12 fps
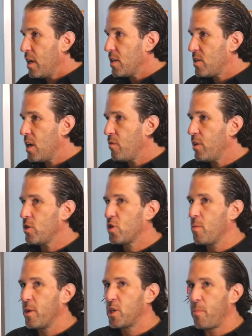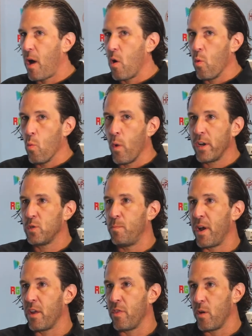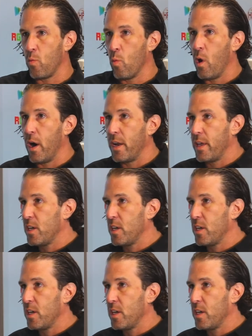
It's not really so much about what is better than what.